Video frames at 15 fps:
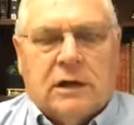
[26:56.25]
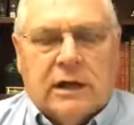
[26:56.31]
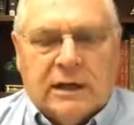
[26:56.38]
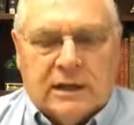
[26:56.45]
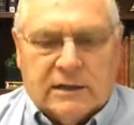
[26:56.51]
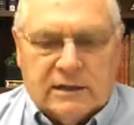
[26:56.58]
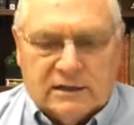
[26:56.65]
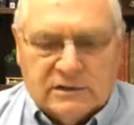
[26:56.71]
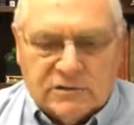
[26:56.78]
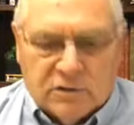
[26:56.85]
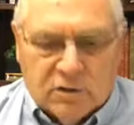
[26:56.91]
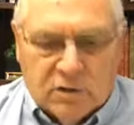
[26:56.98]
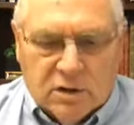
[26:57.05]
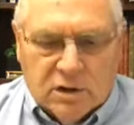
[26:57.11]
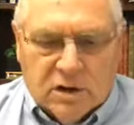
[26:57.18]
And
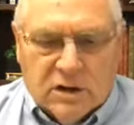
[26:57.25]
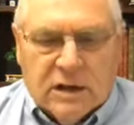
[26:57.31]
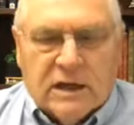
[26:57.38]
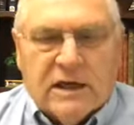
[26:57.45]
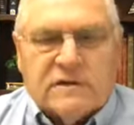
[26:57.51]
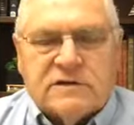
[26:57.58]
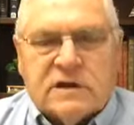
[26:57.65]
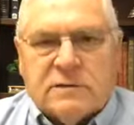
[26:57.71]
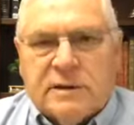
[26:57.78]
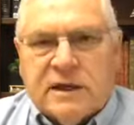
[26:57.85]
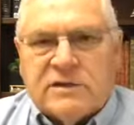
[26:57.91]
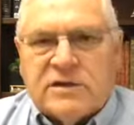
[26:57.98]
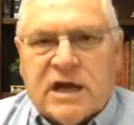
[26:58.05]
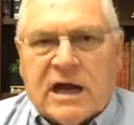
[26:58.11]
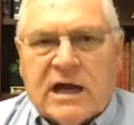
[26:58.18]
so it's going to be
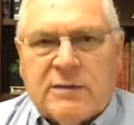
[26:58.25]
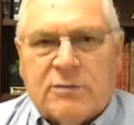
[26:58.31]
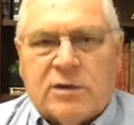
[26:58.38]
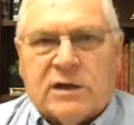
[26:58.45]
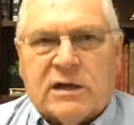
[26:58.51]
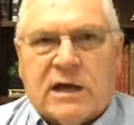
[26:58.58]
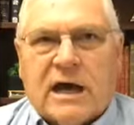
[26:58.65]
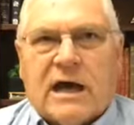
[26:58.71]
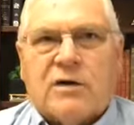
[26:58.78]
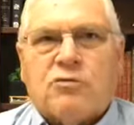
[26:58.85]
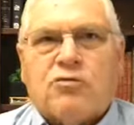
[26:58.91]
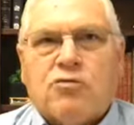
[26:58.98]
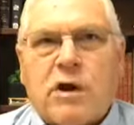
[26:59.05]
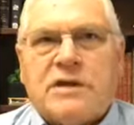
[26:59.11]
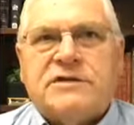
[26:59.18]
a time when
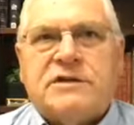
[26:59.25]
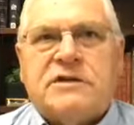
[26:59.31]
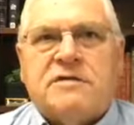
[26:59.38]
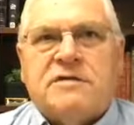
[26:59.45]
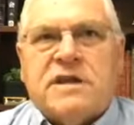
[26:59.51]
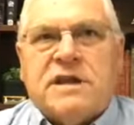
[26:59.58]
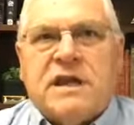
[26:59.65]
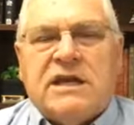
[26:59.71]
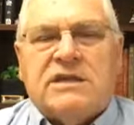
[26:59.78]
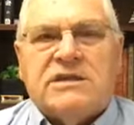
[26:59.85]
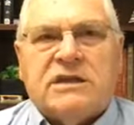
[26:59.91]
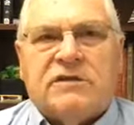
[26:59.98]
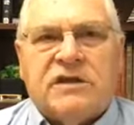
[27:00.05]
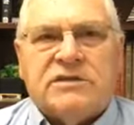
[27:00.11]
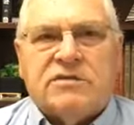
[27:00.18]
God rescues the
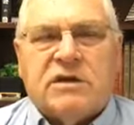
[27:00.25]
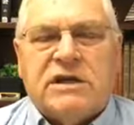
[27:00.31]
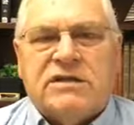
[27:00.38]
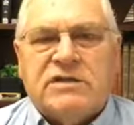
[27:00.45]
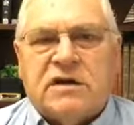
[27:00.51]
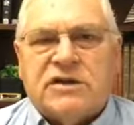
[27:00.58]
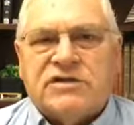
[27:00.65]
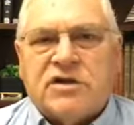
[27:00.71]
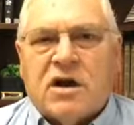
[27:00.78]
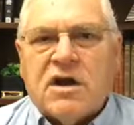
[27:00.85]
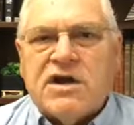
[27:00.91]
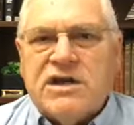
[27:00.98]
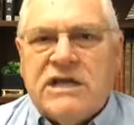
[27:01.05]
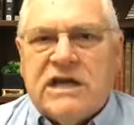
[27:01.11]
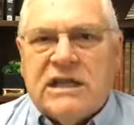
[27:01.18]
nation of Israel. He's going to
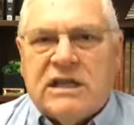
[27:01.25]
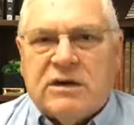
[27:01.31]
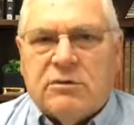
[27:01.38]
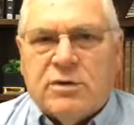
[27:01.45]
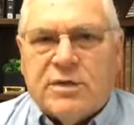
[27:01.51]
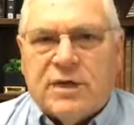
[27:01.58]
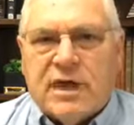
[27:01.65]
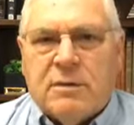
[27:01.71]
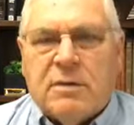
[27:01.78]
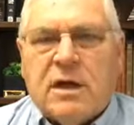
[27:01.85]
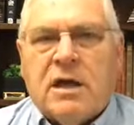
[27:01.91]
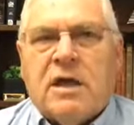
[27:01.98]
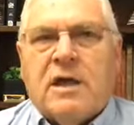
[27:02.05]
start dealing with them.